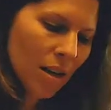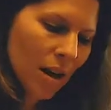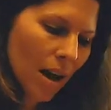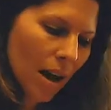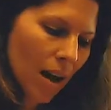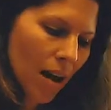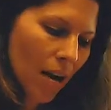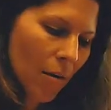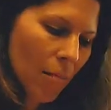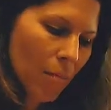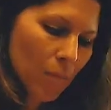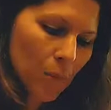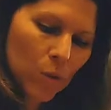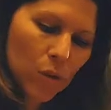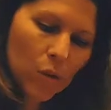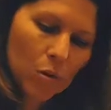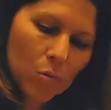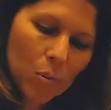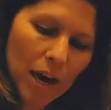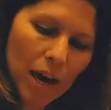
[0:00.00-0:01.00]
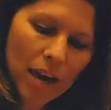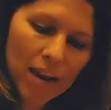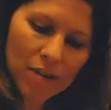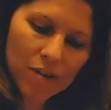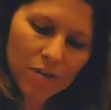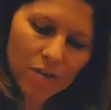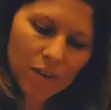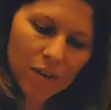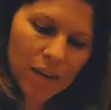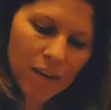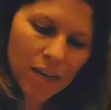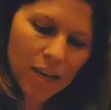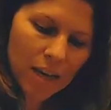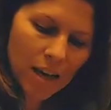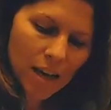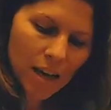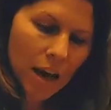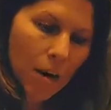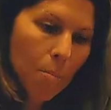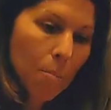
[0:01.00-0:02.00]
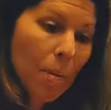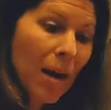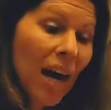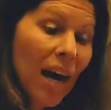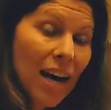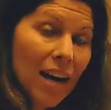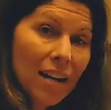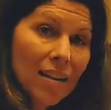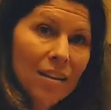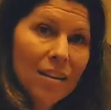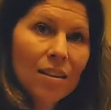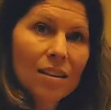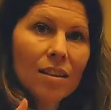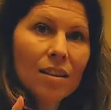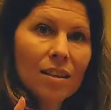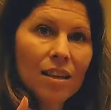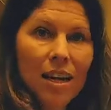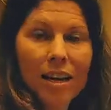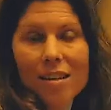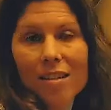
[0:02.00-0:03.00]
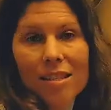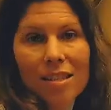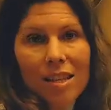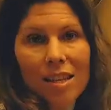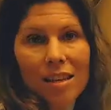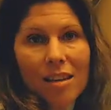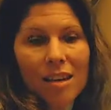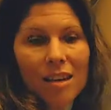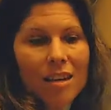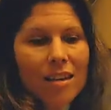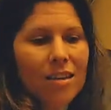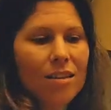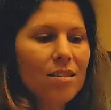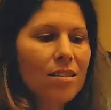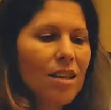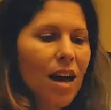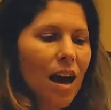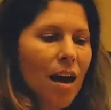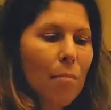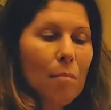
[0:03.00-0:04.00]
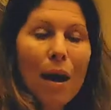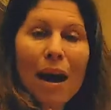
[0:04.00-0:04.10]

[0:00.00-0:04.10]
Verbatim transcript: Um, you pay a fee. But the nice thing is um,